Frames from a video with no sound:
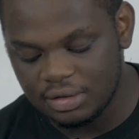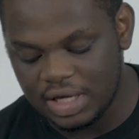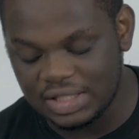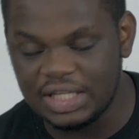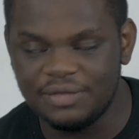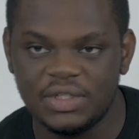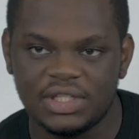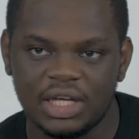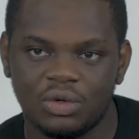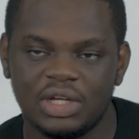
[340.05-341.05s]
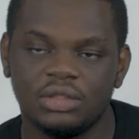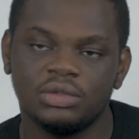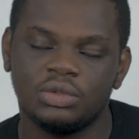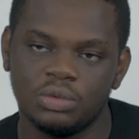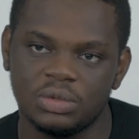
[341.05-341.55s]
That if the
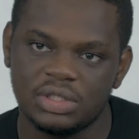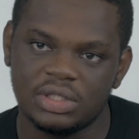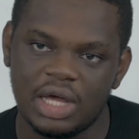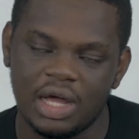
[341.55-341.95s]
second-hand goods